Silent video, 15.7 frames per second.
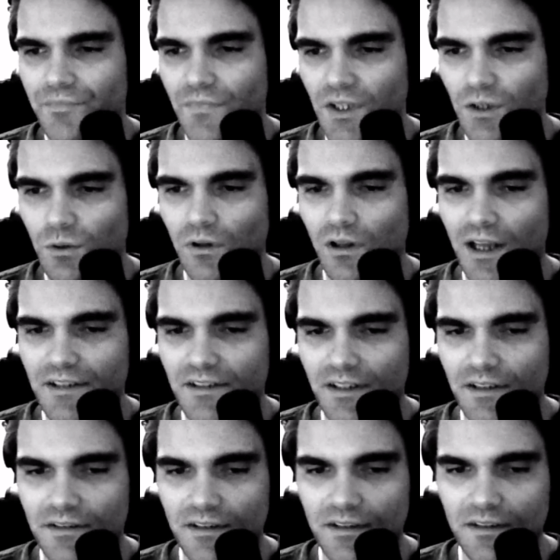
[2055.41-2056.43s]

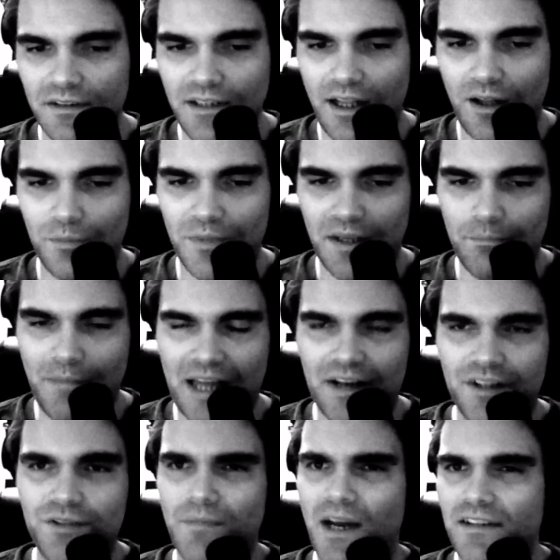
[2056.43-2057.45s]
utilizing to help me
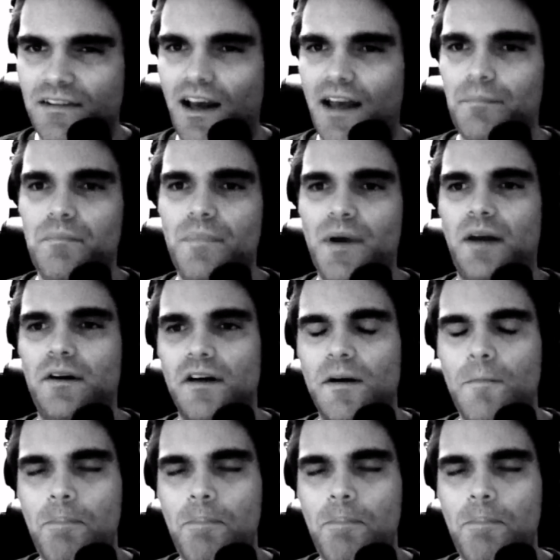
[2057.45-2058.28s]
manage my time better